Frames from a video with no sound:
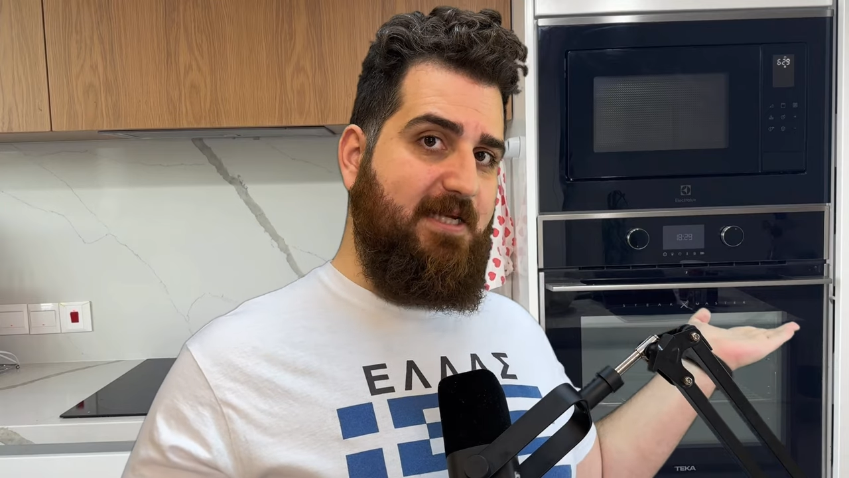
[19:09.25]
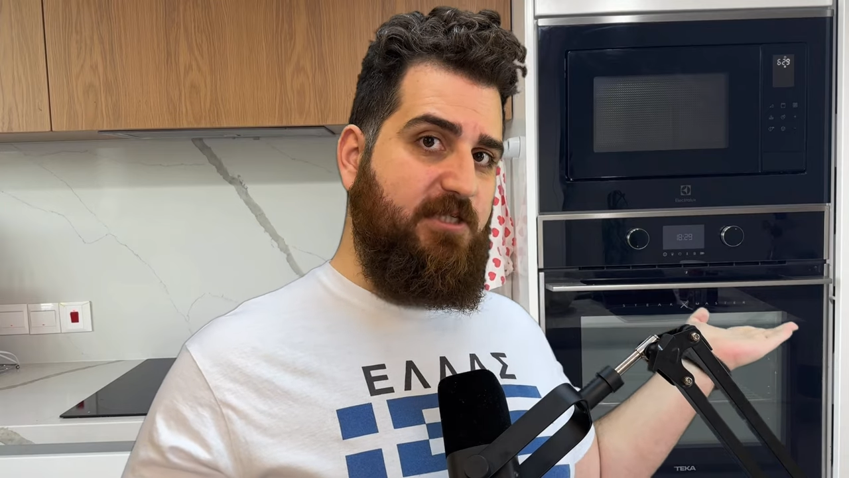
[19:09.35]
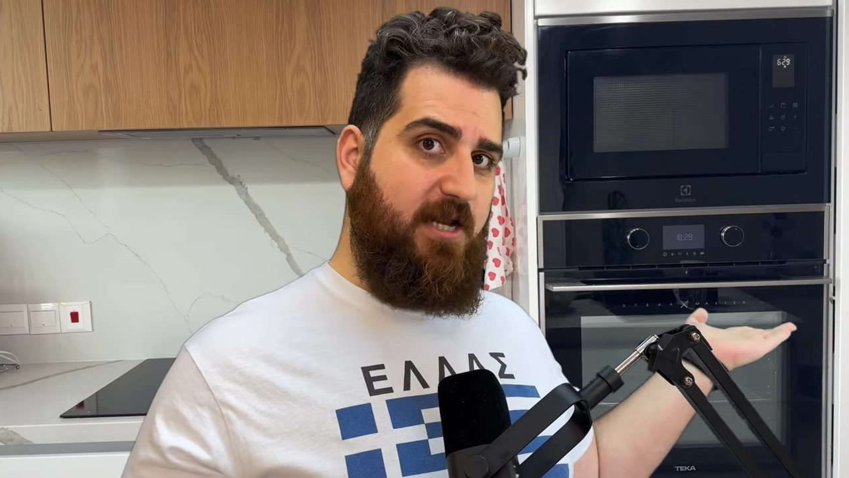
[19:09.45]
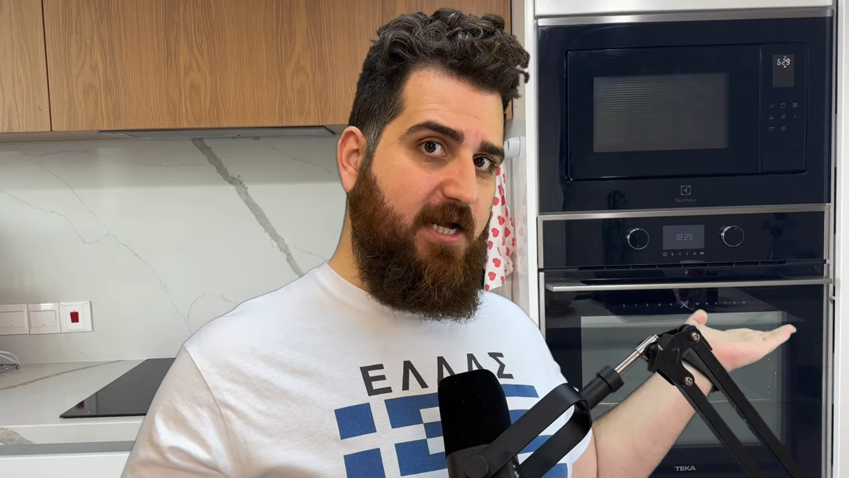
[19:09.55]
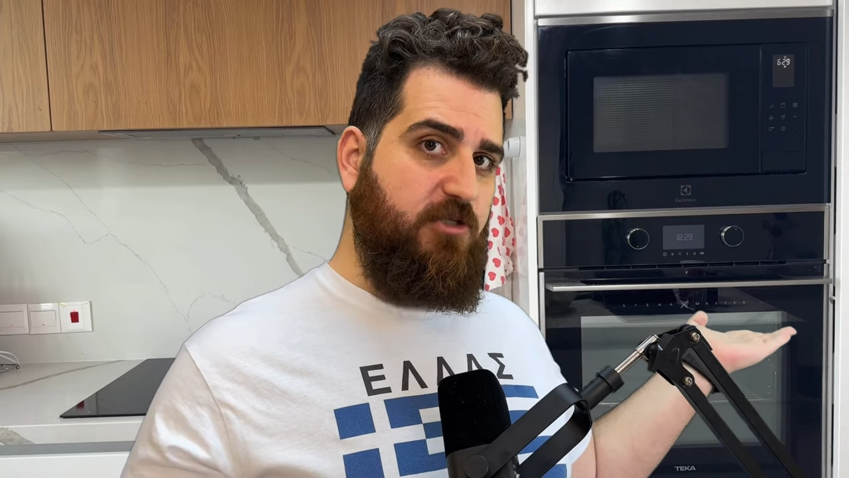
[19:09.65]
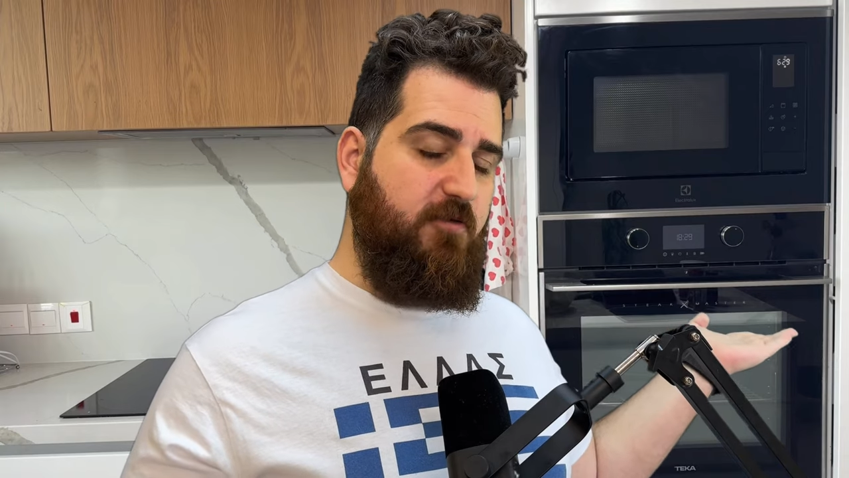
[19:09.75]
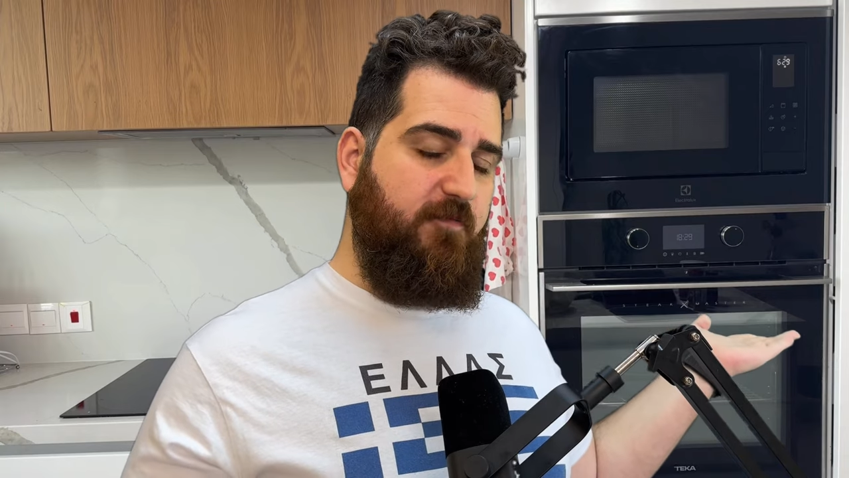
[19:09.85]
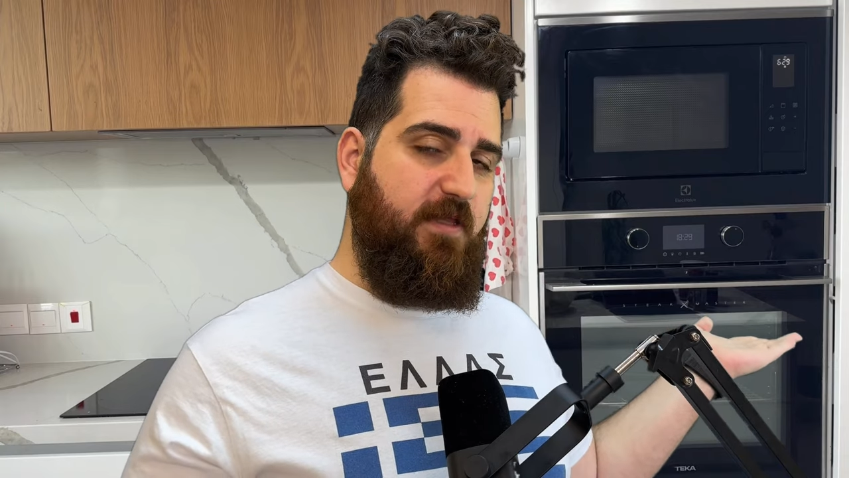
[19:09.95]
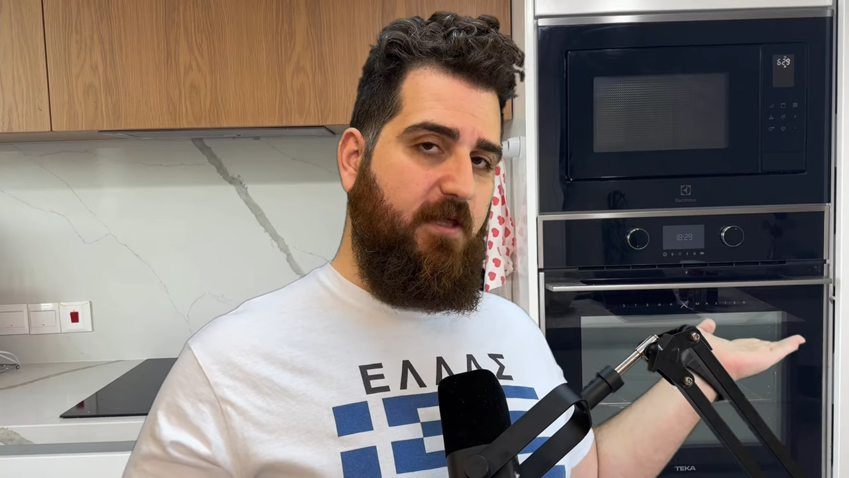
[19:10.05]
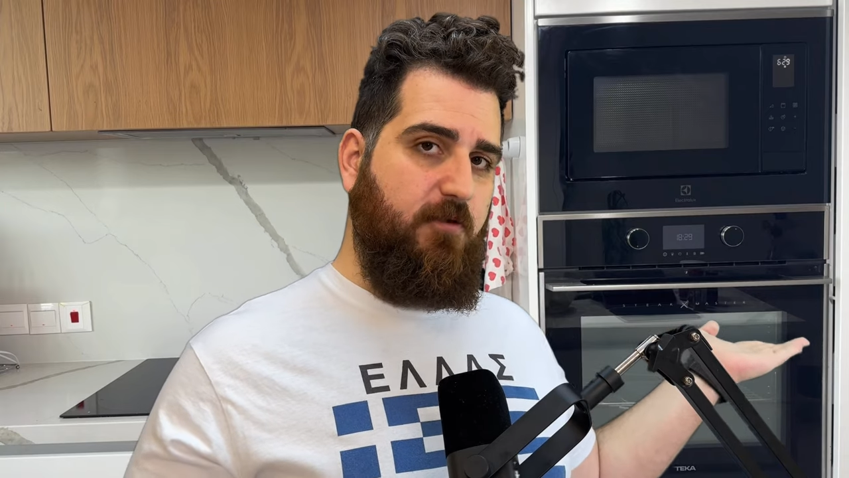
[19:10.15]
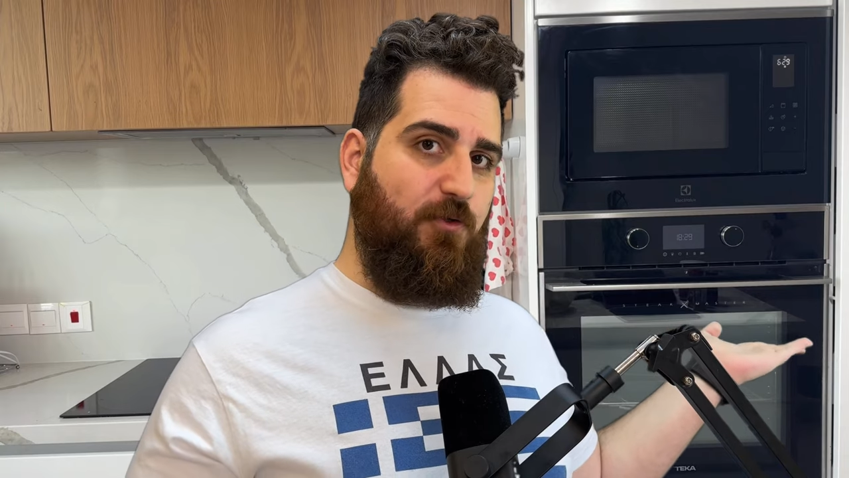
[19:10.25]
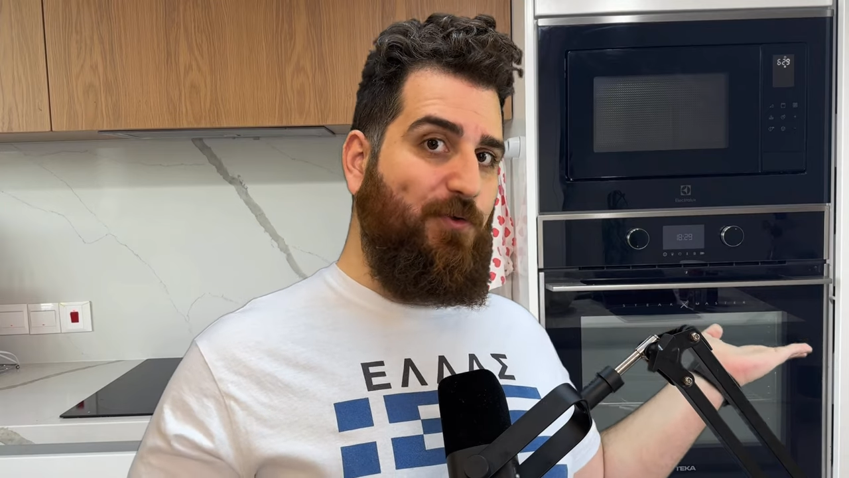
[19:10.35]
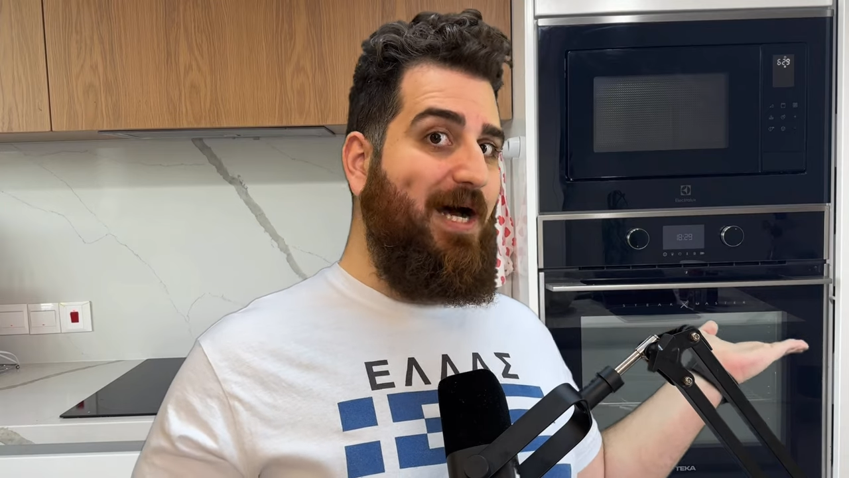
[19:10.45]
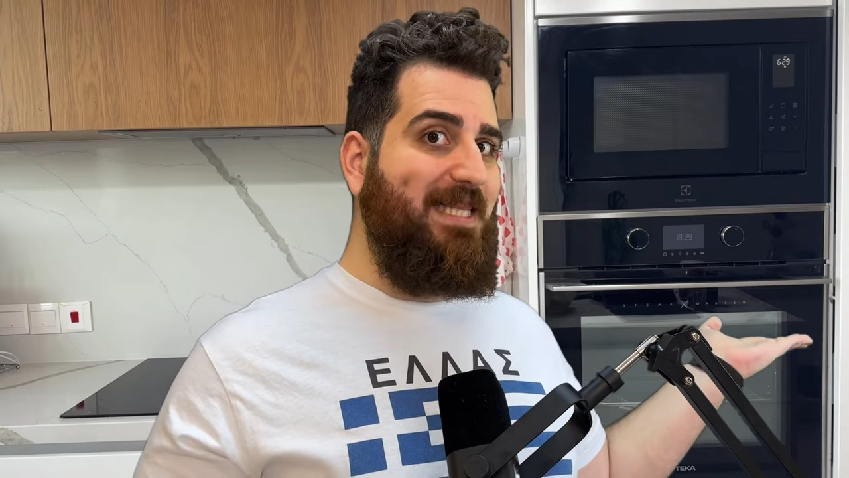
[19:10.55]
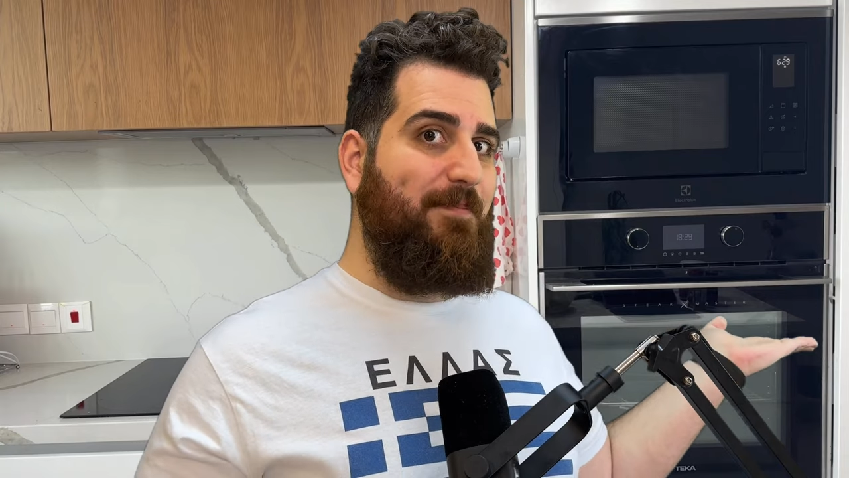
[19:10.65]
/ reaction video to
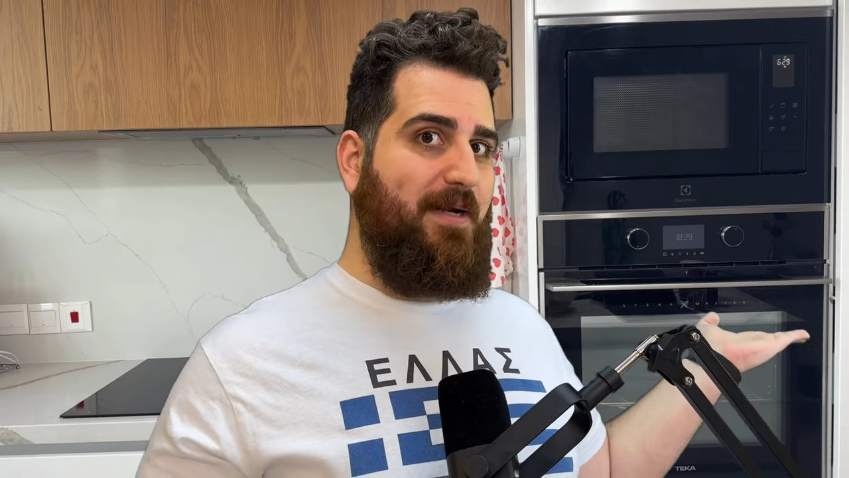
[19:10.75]
Adam